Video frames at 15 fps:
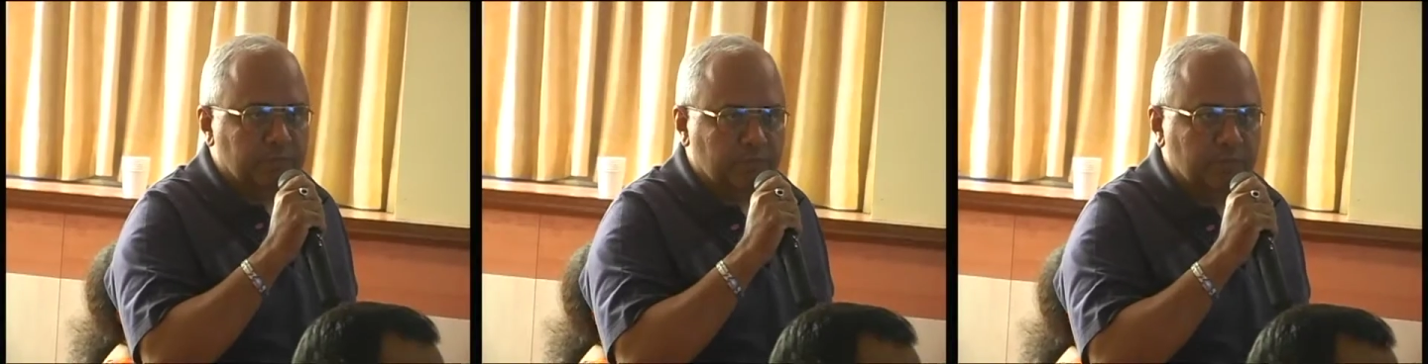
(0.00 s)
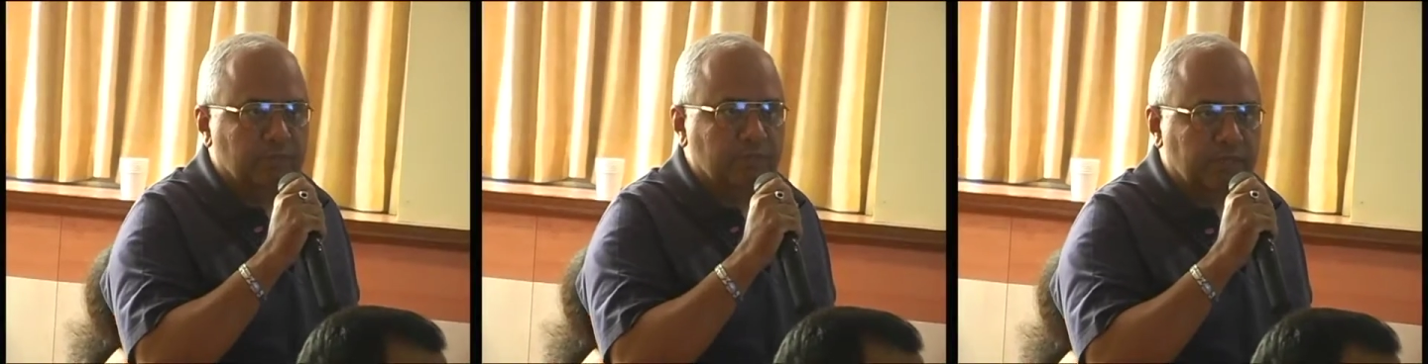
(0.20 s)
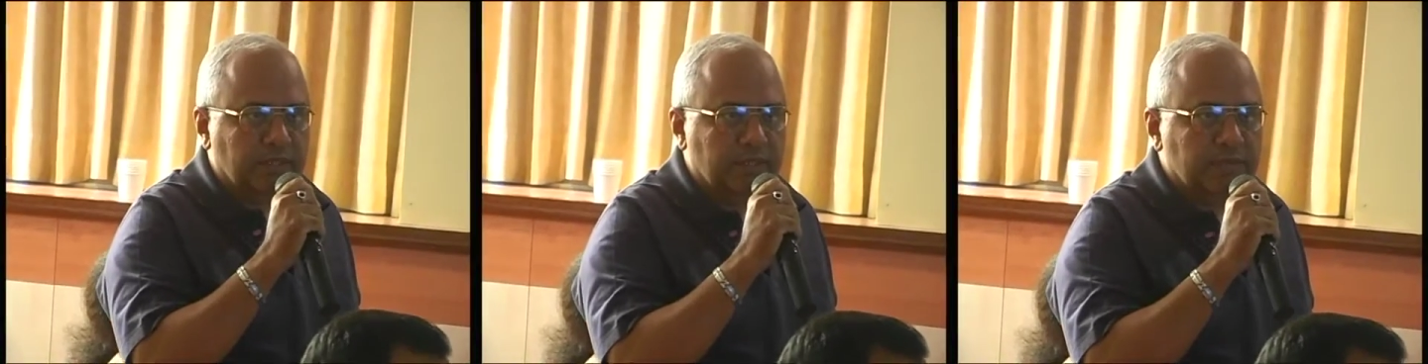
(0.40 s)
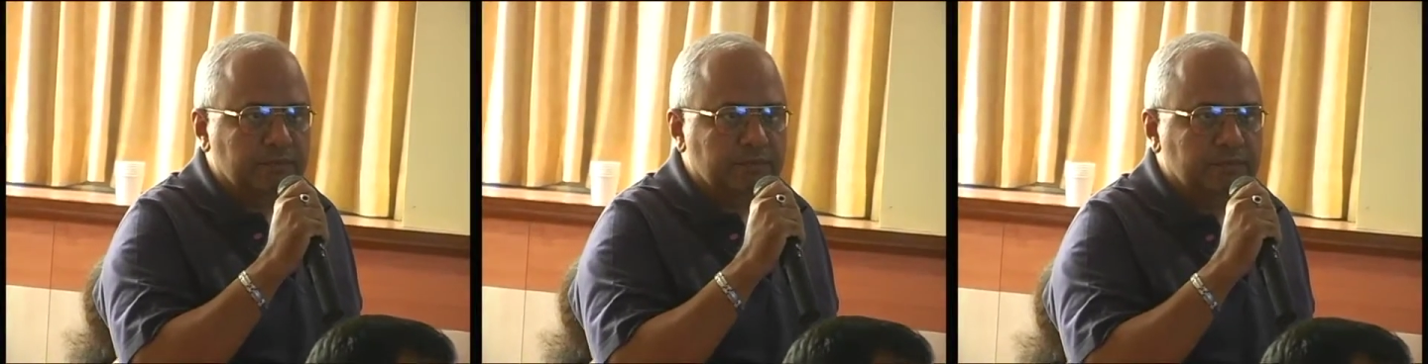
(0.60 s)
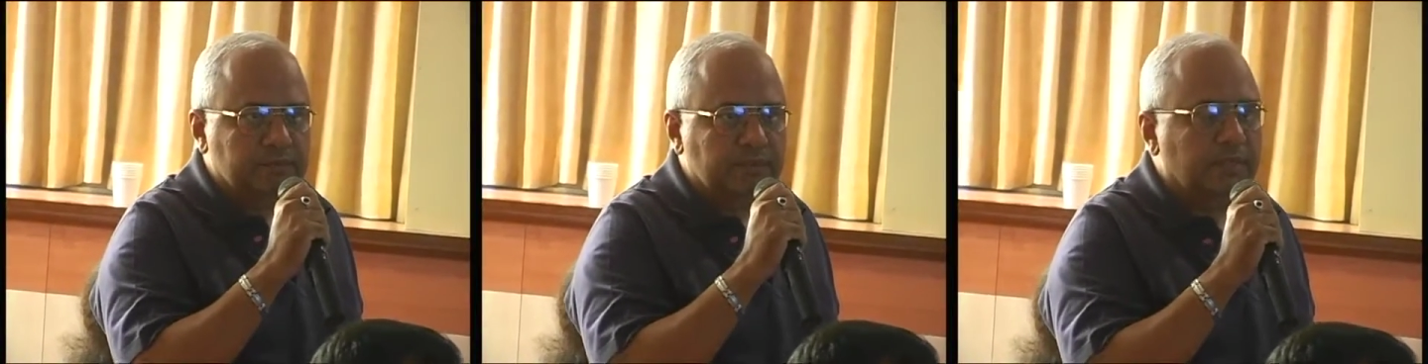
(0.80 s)
to know that.
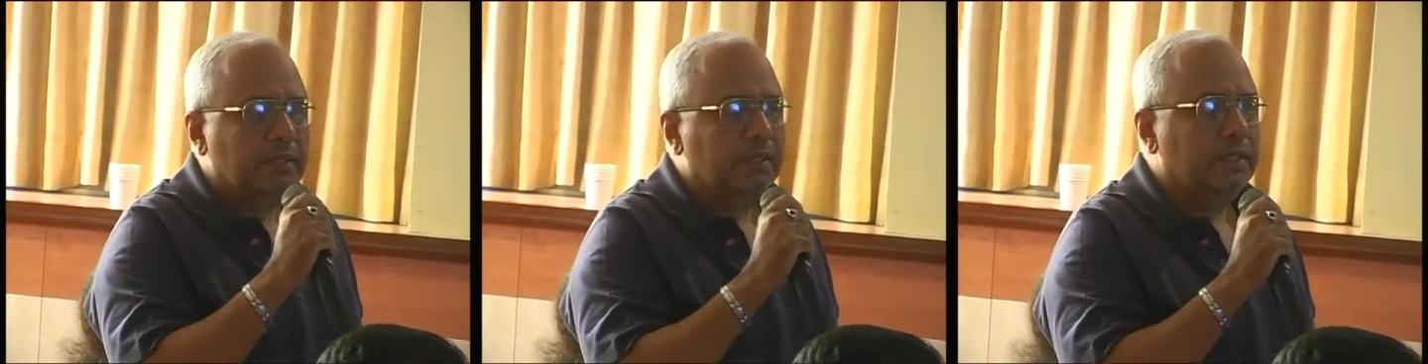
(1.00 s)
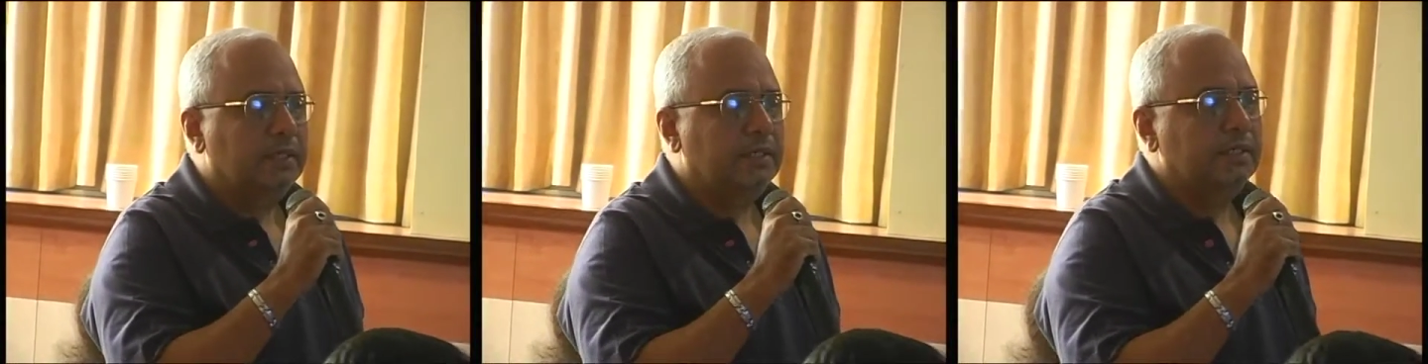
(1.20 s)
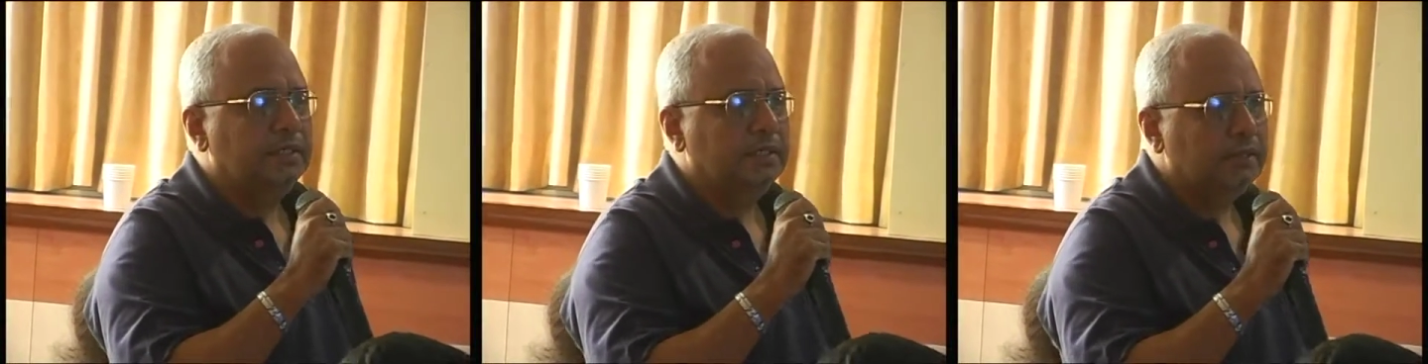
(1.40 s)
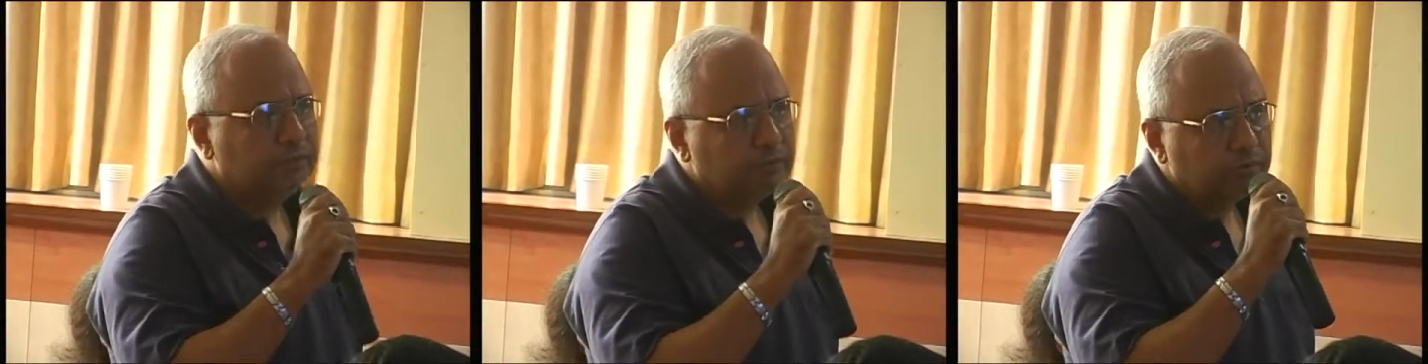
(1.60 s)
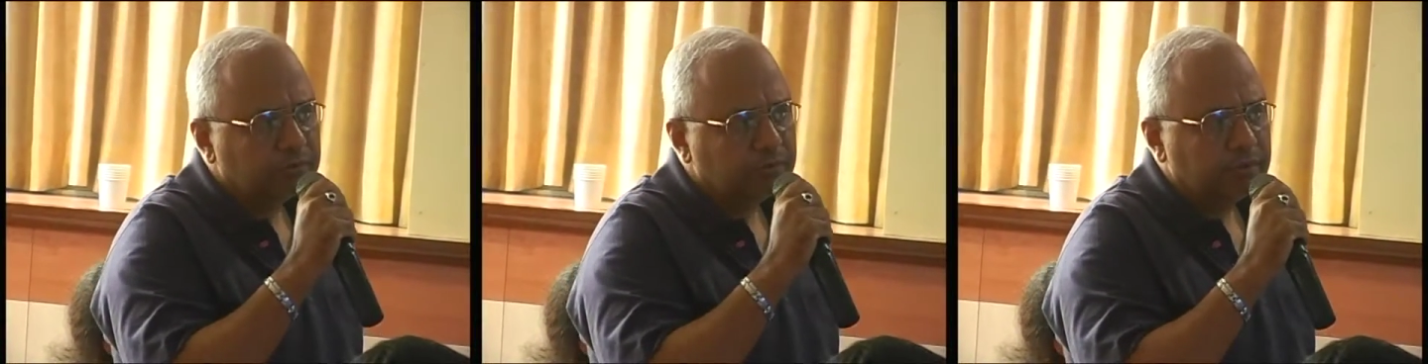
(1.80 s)
And of
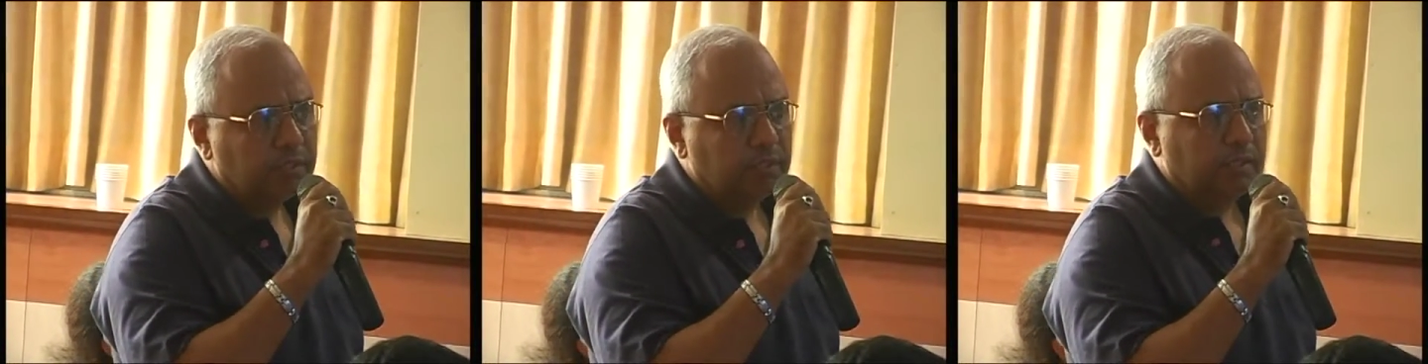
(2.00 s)
course,